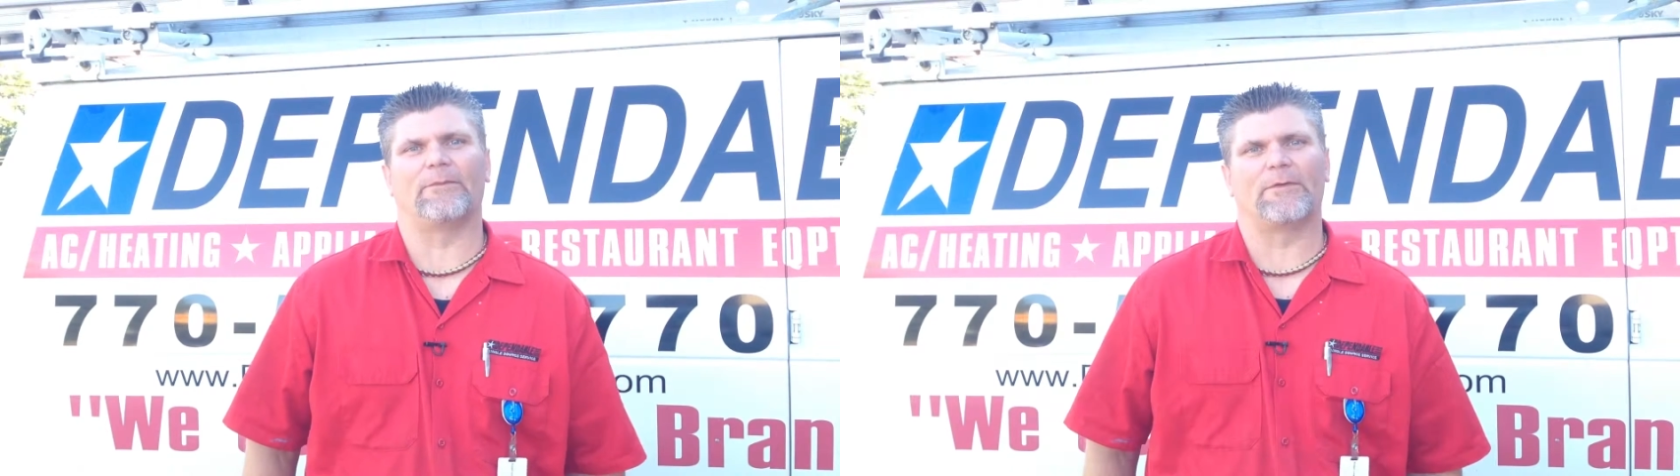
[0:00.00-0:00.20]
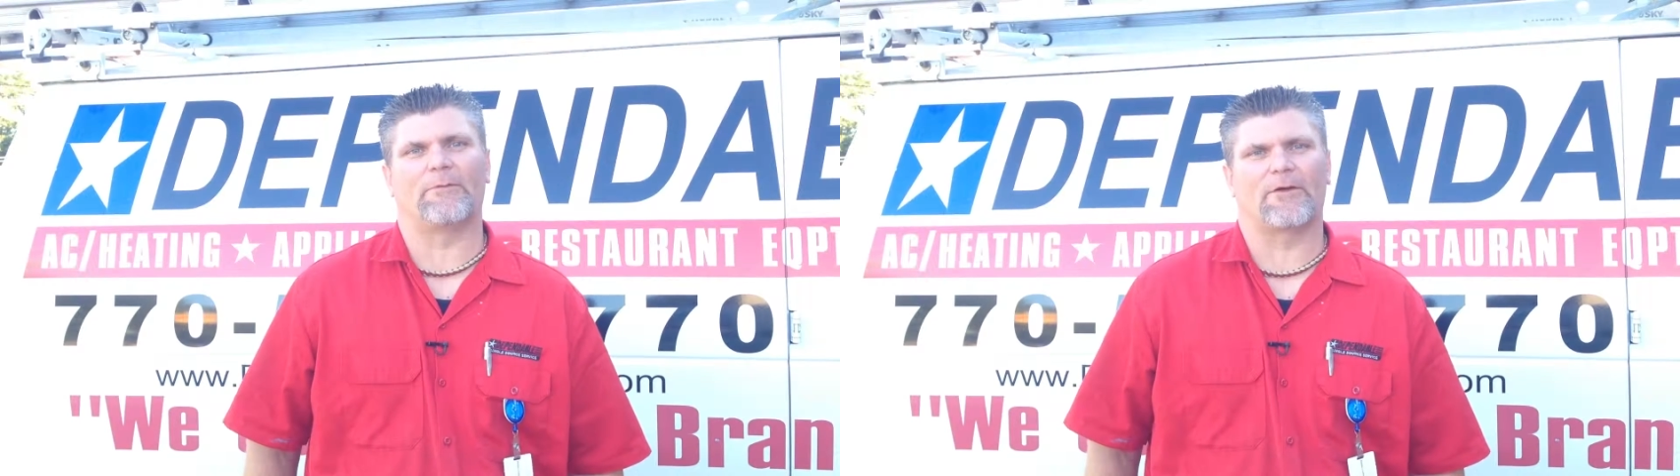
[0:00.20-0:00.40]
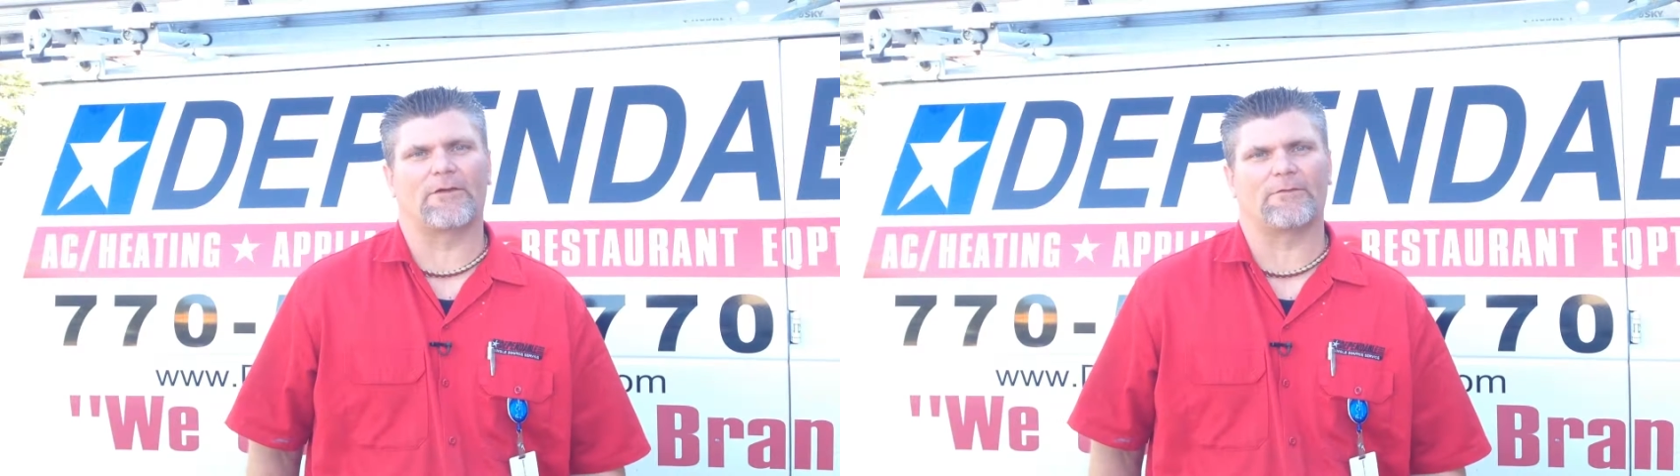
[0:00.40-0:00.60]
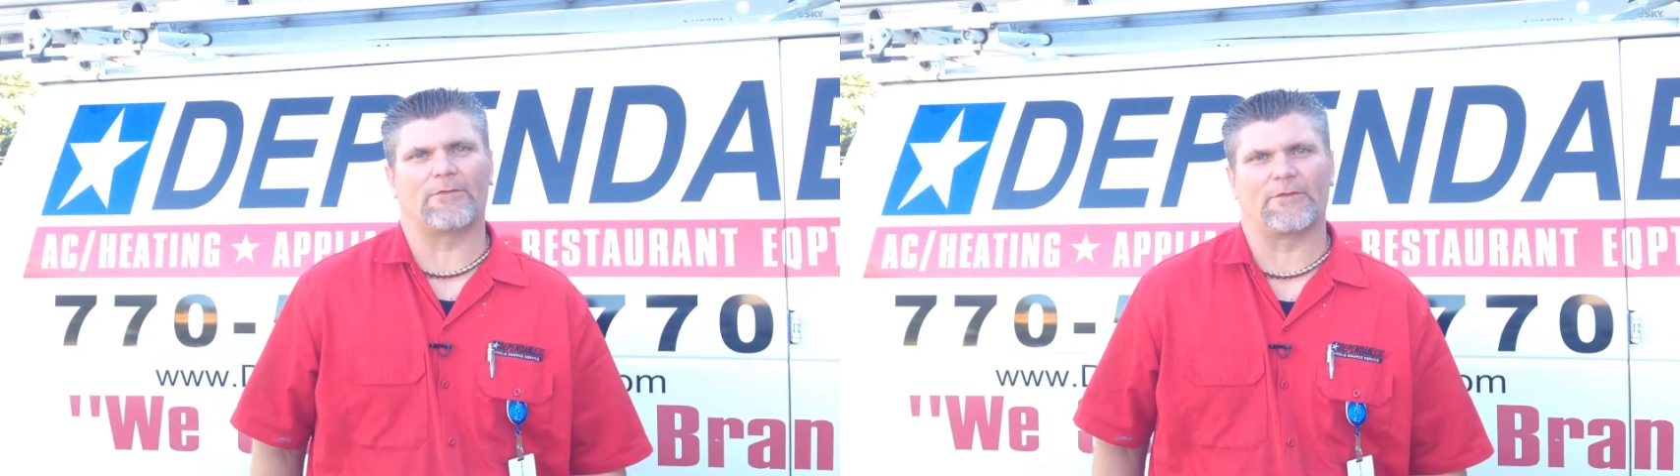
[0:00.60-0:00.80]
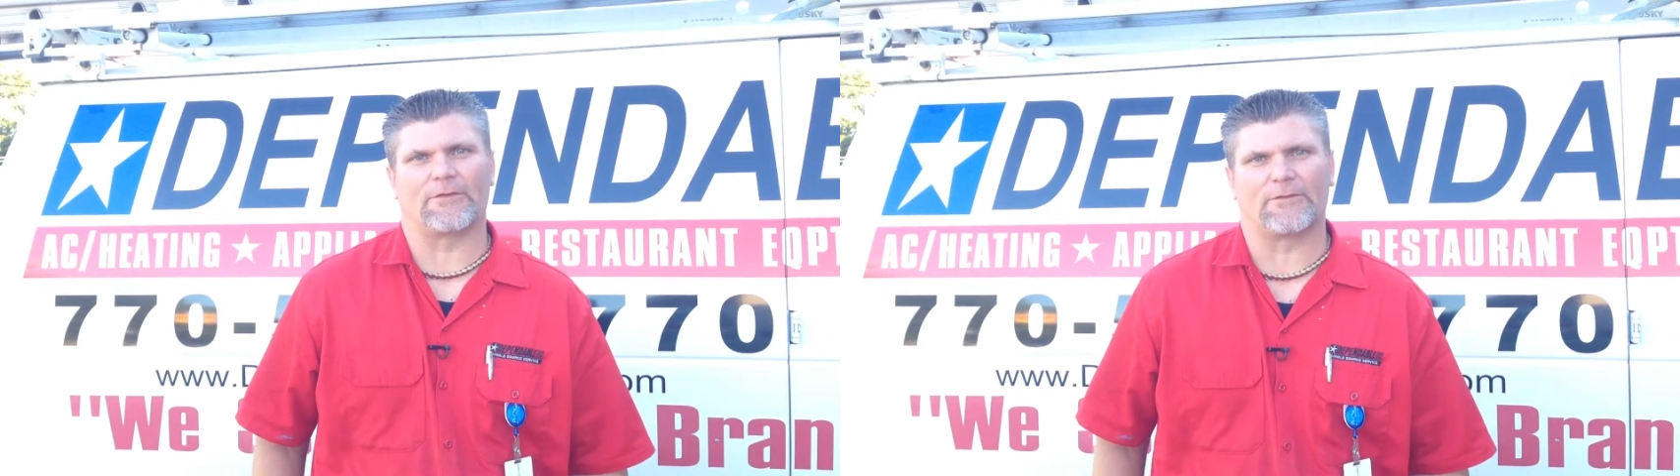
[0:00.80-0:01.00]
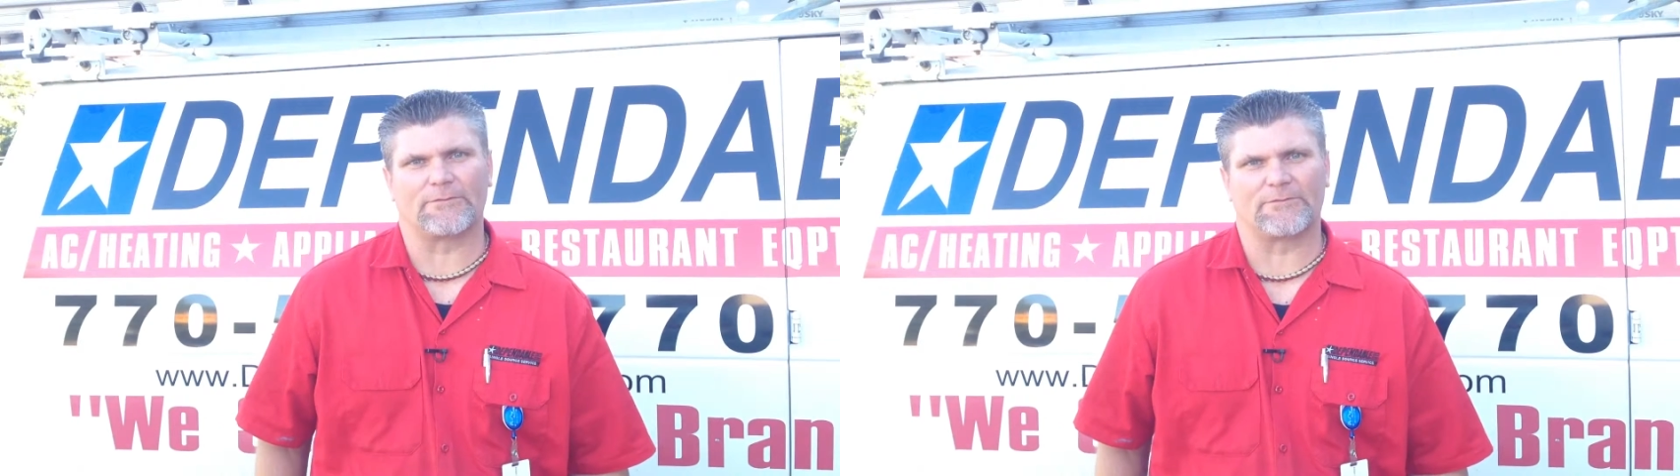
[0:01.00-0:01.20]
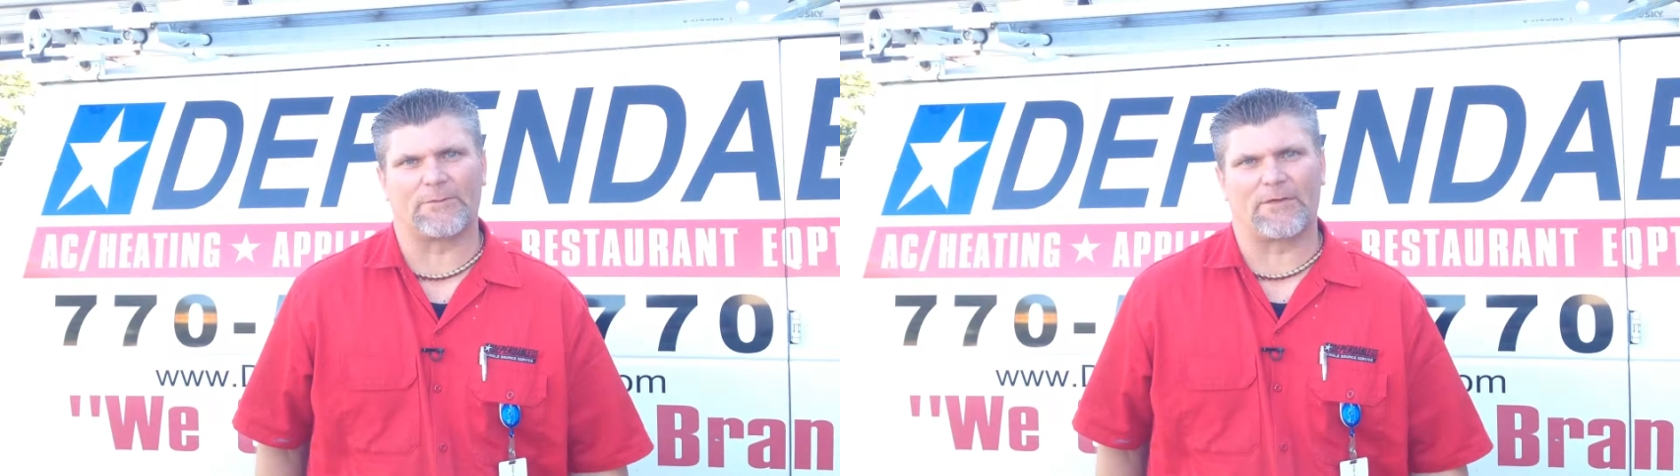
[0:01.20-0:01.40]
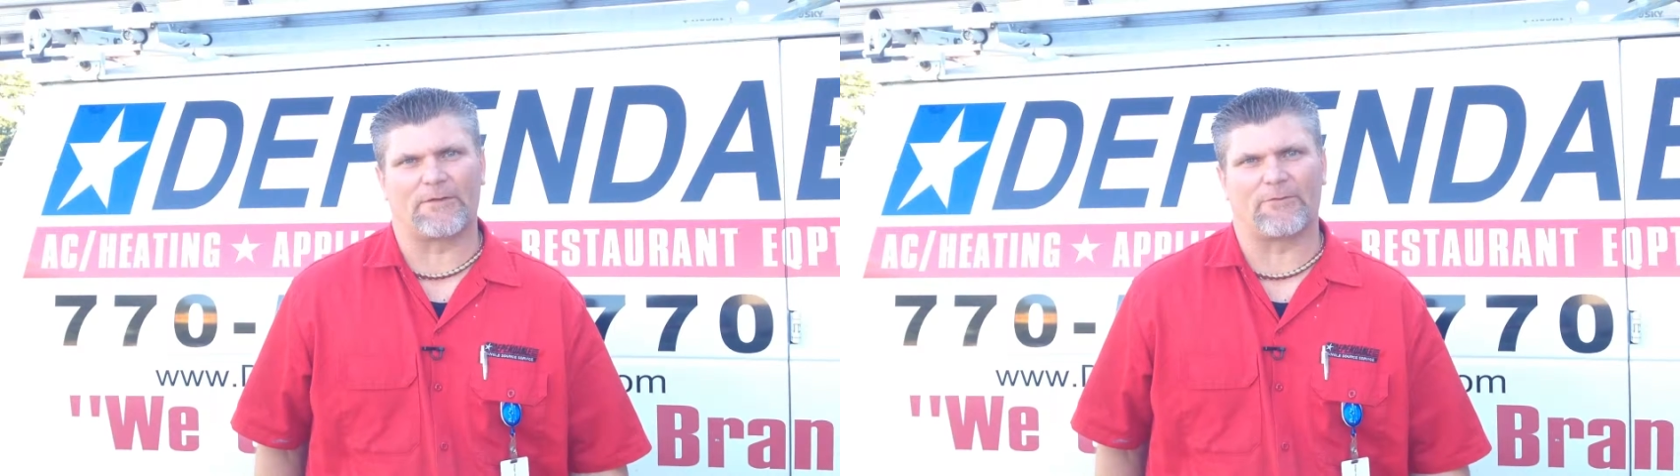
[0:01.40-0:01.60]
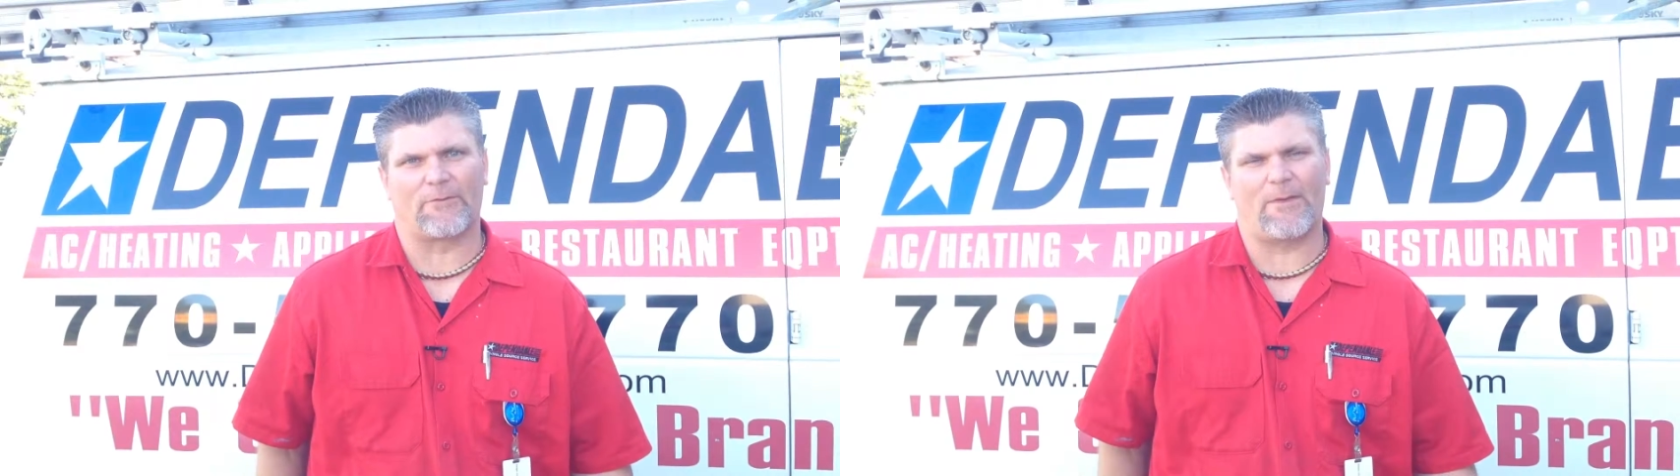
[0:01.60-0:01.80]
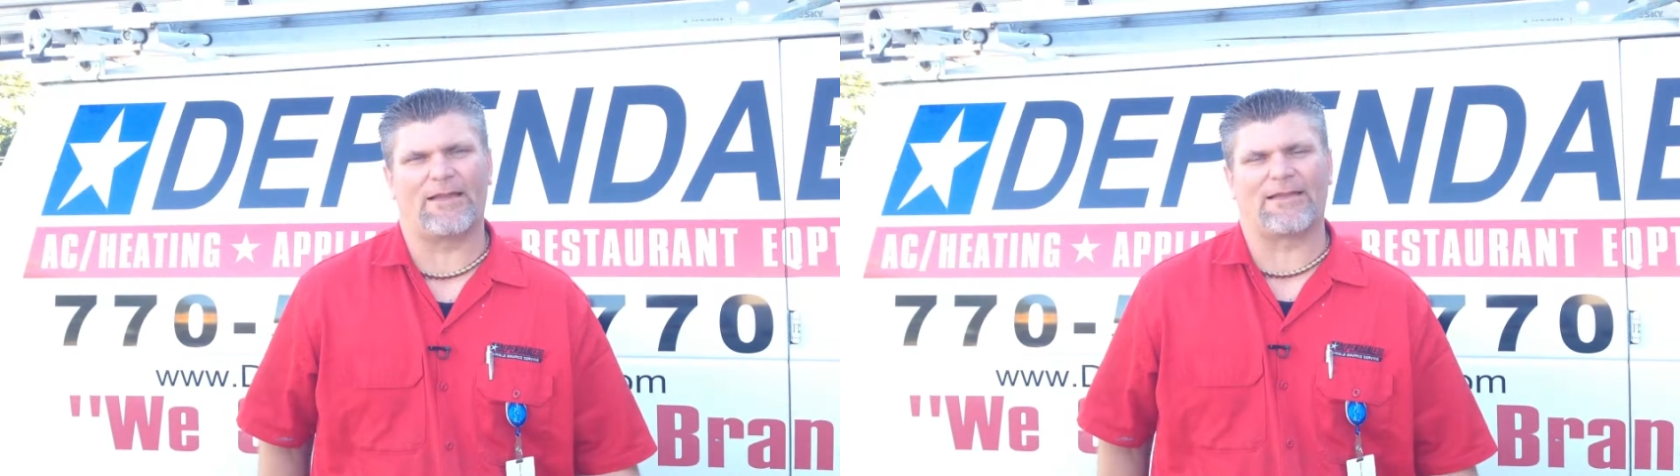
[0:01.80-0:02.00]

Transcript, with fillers: been working for Dependable for about